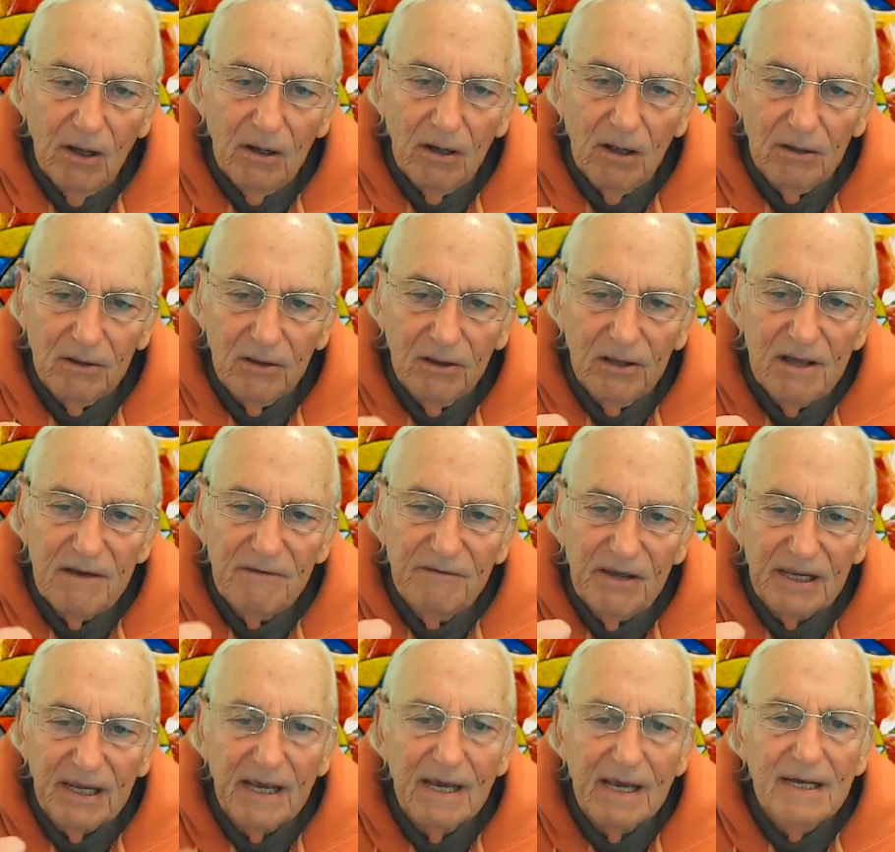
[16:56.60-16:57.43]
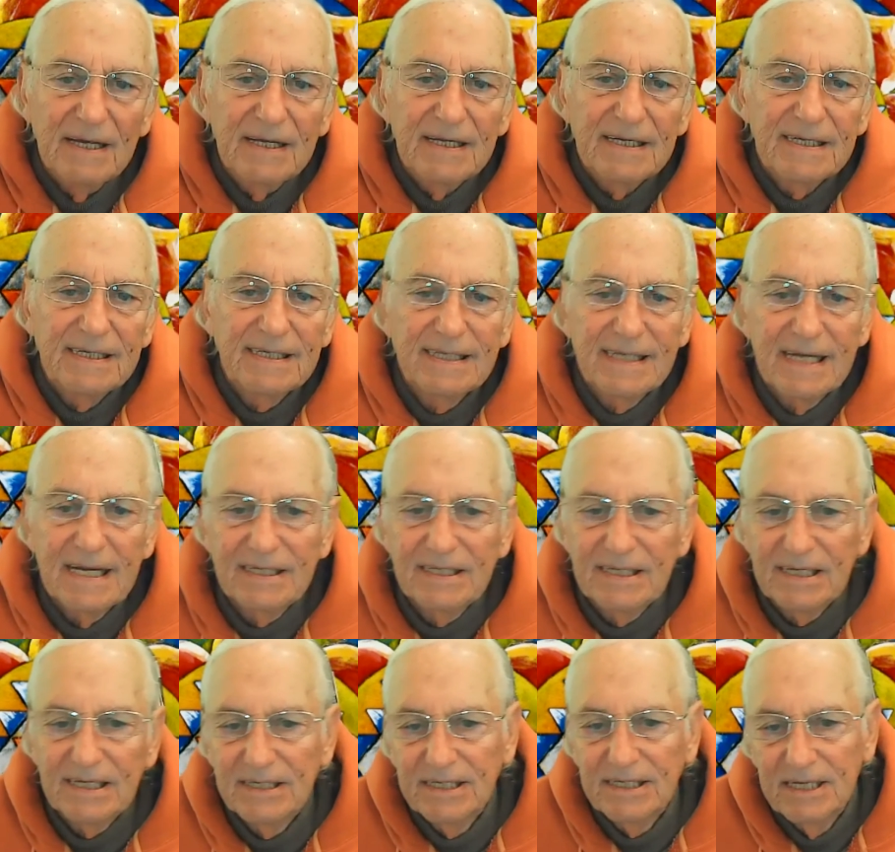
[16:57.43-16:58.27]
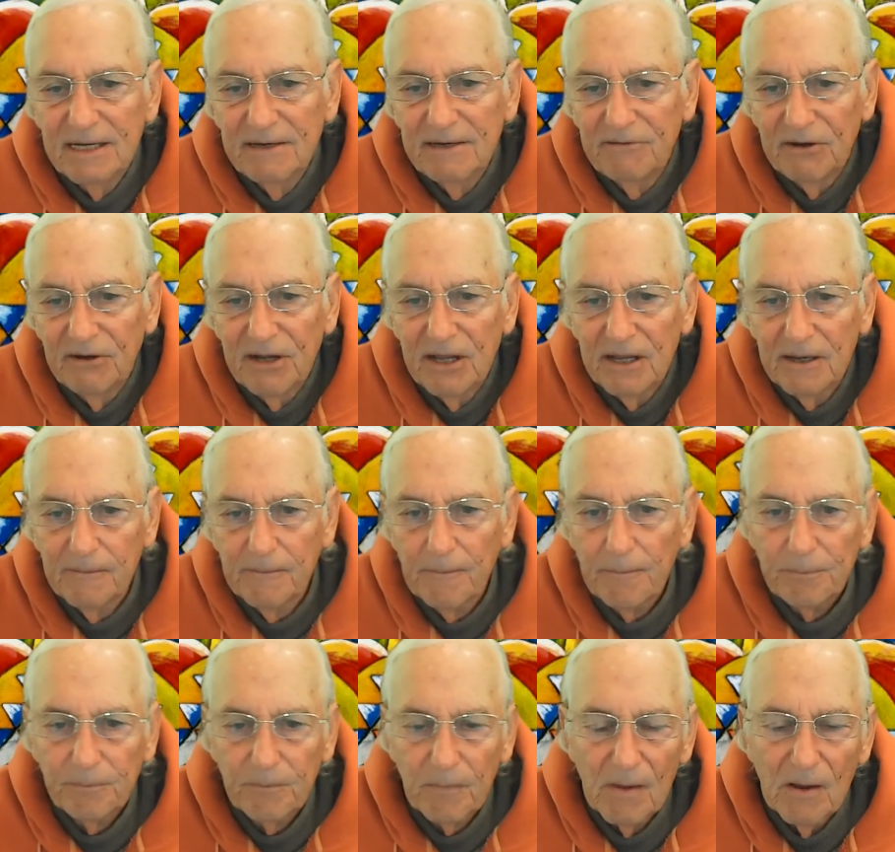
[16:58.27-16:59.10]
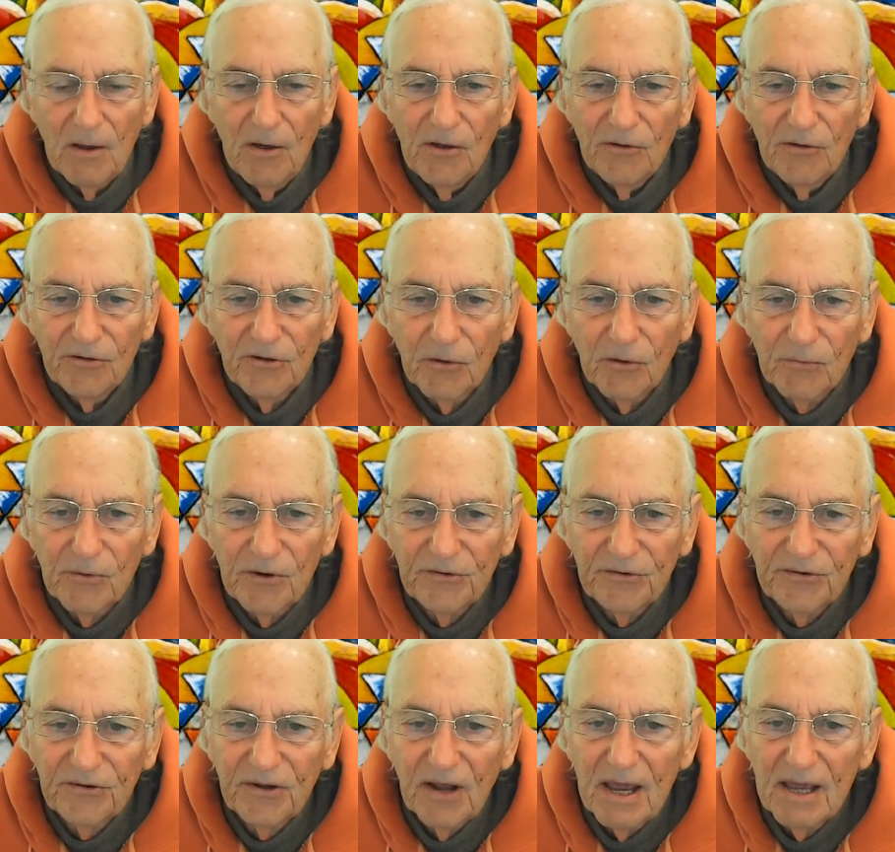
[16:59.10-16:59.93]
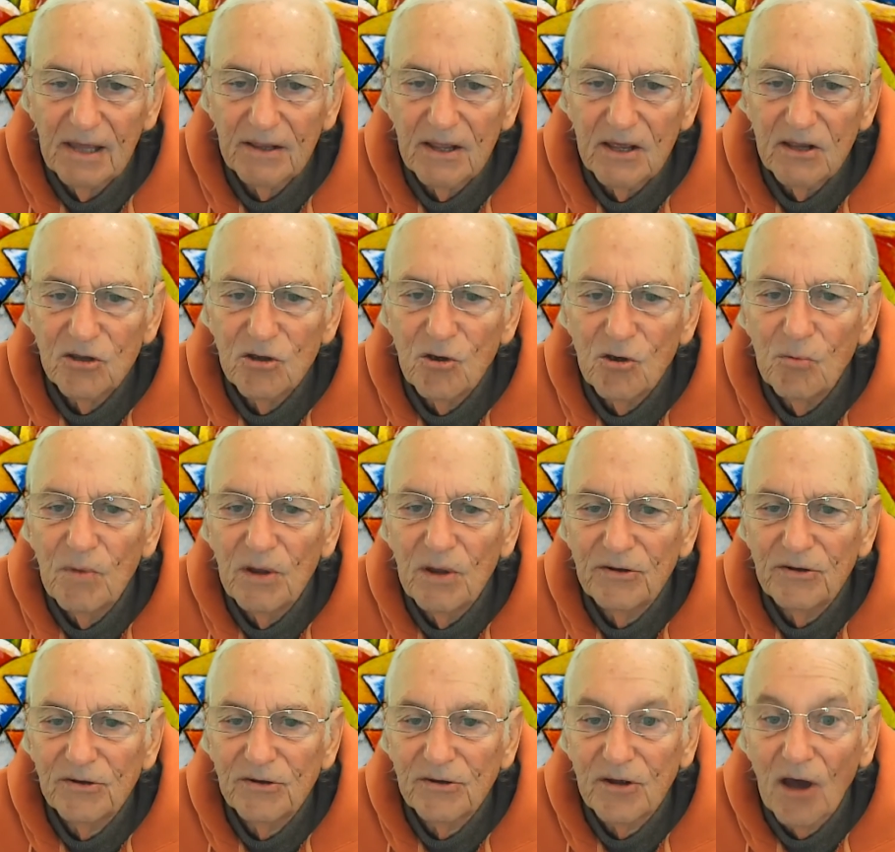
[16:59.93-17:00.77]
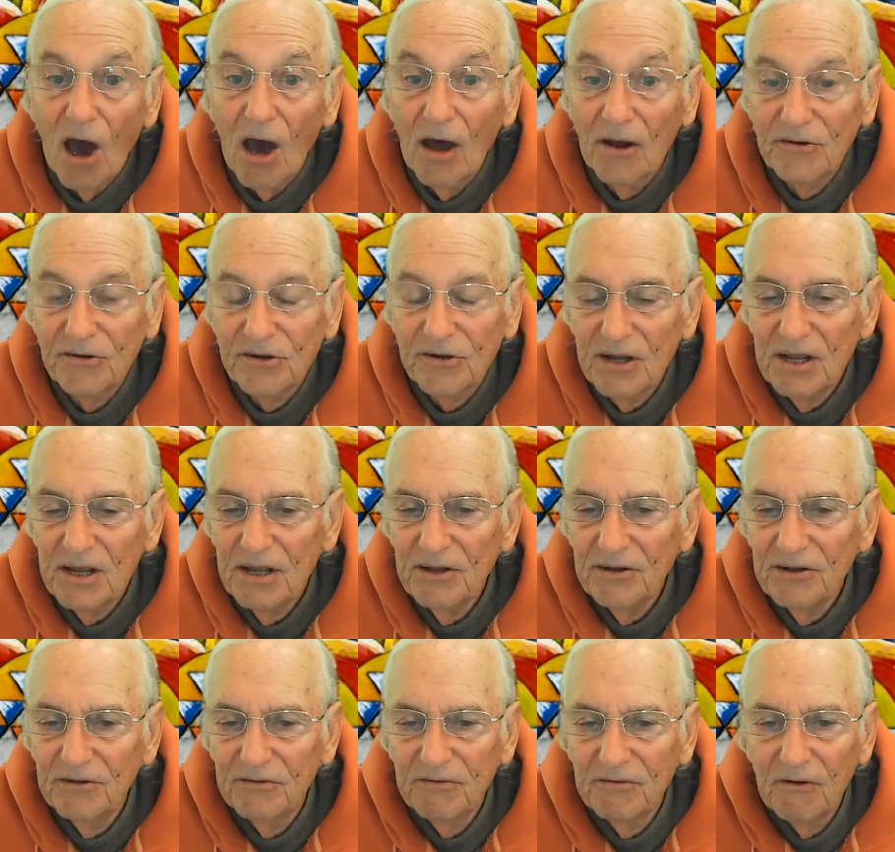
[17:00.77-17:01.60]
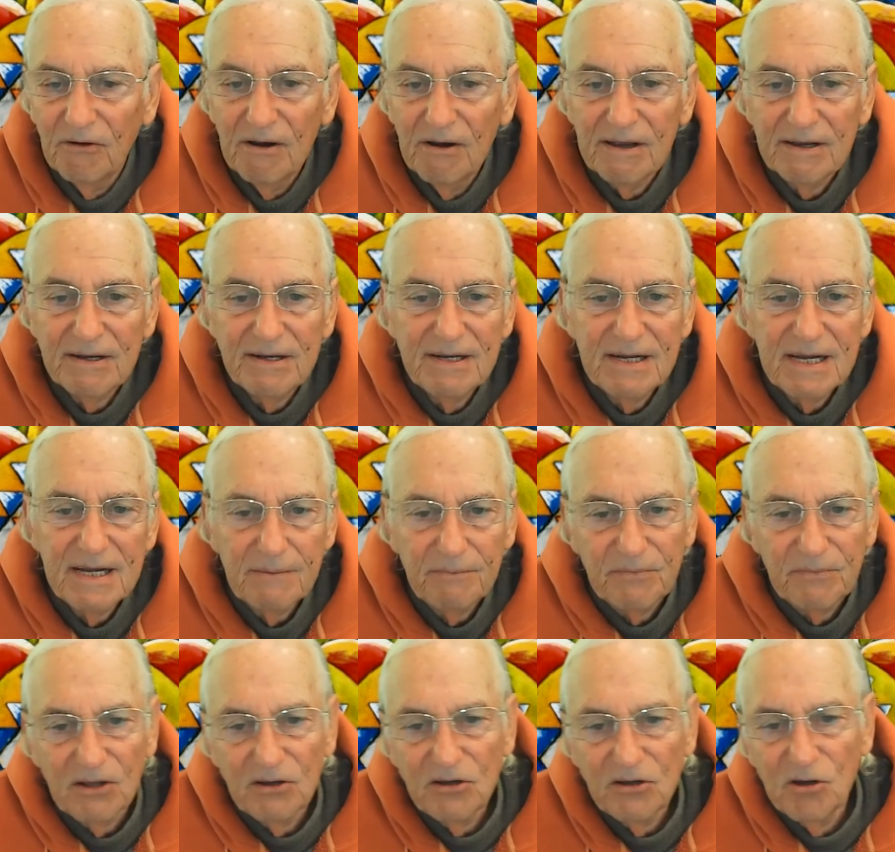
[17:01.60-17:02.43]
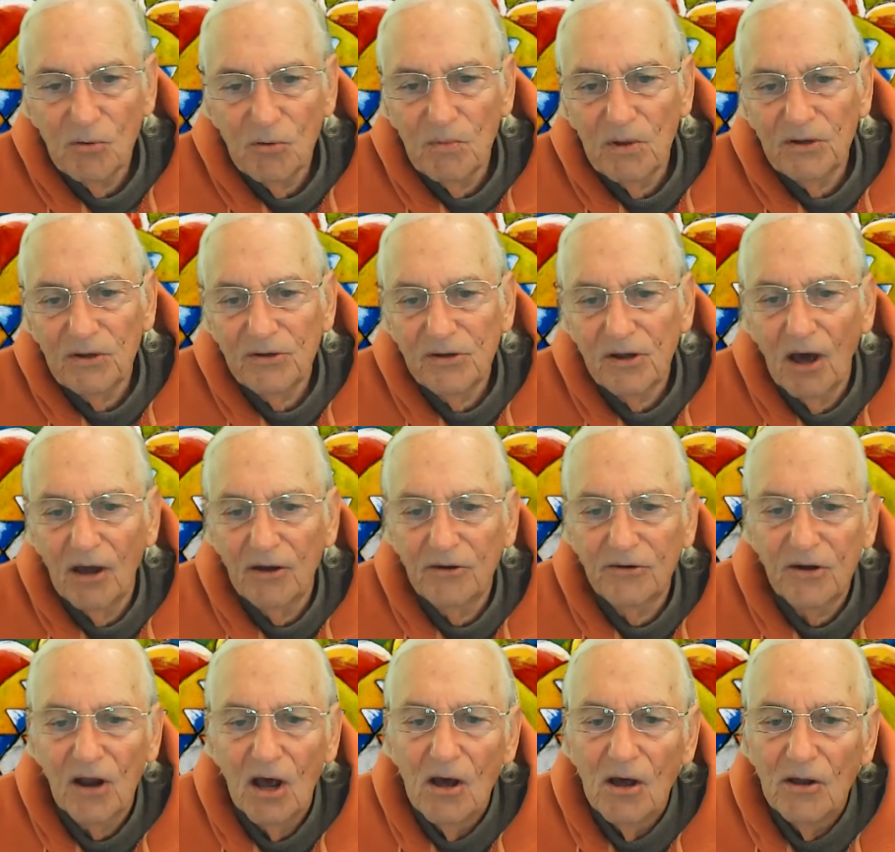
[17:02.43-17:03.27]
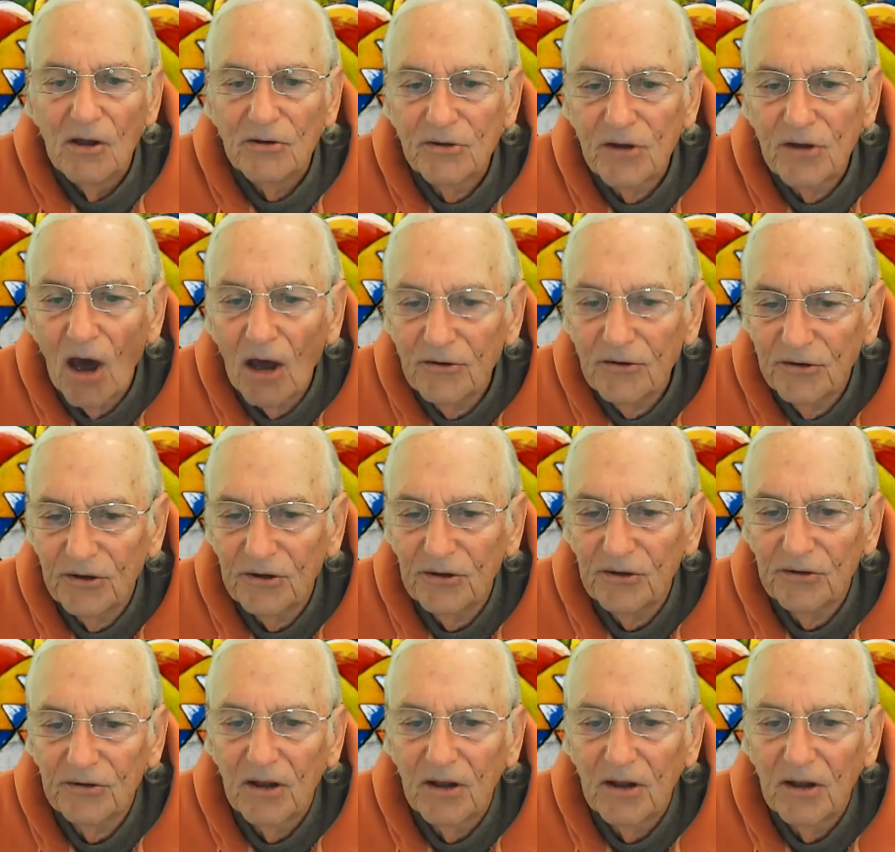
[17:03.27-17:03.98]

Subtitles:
living sensitivity. So we're saying that human touch is very deep, that human touch touches